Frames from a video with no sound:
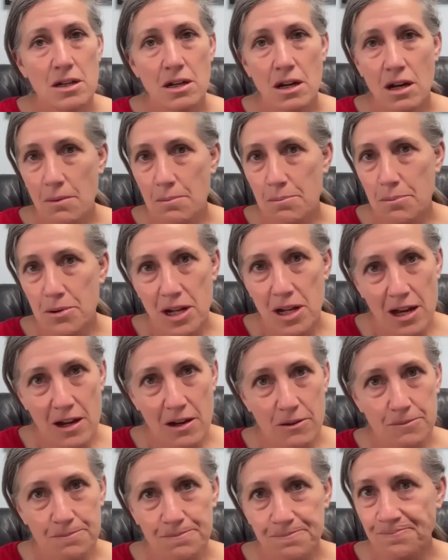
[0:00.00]
up or
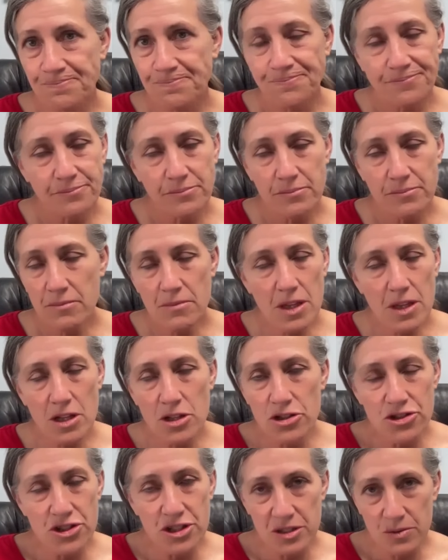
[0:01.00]
down,
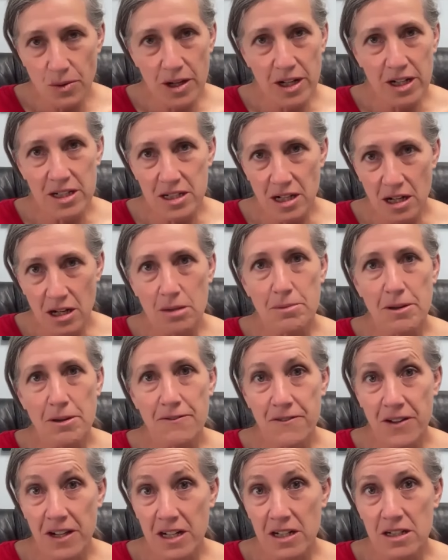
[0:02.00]
we just want it to all be
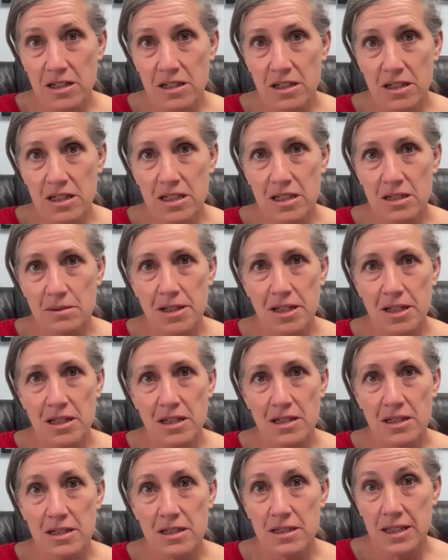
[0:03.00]
fair and to
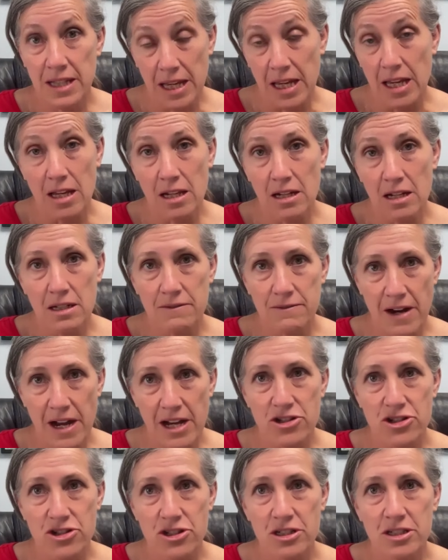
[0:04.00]
be sane and
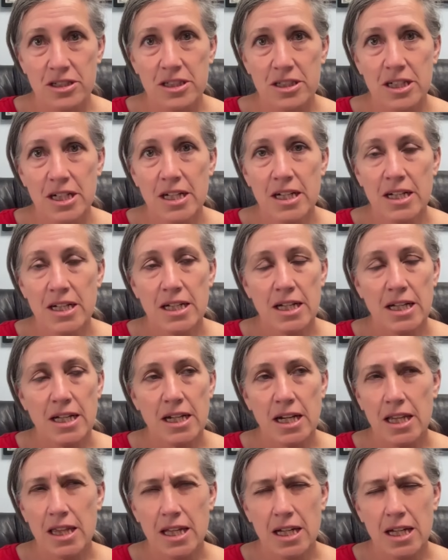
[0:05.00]
rational. And
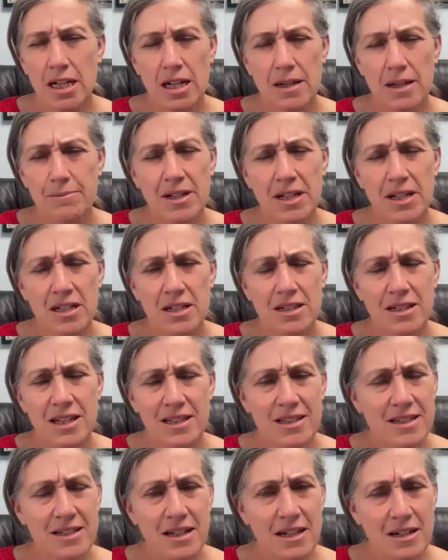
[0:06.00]
I thought, I'm not,
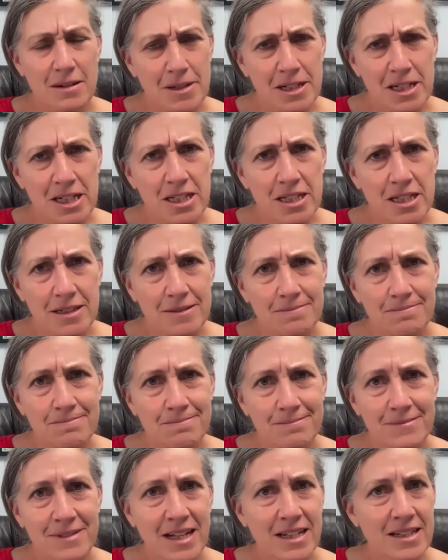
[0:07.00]
that's not America.
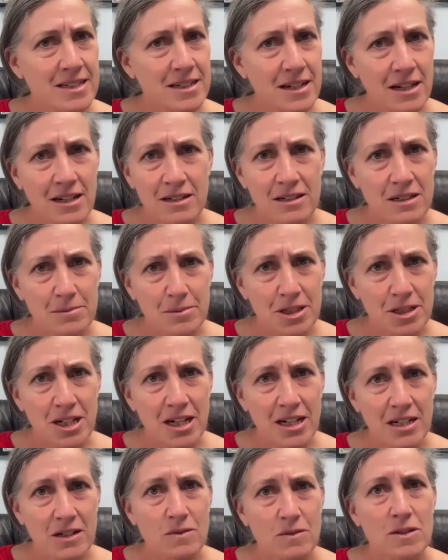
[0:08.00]
That's not our
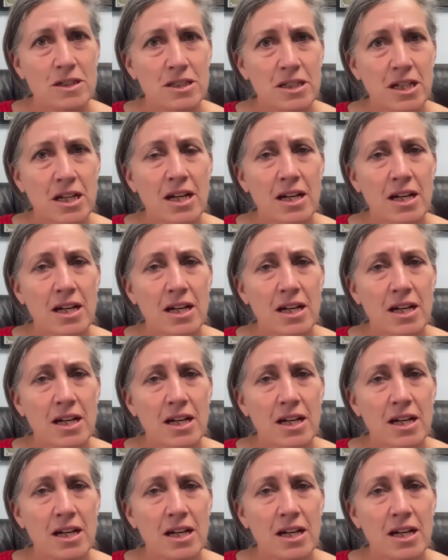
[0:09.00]
democratic world.